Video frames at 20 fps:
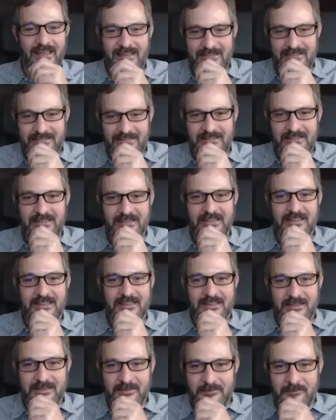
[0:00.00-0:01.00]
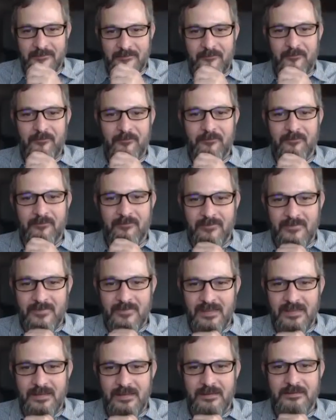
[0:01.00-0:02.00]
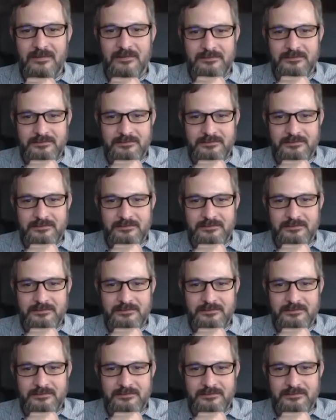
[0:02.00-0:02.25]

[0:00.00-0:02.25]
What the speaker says: Shield, Admin Studio. We did together with Penny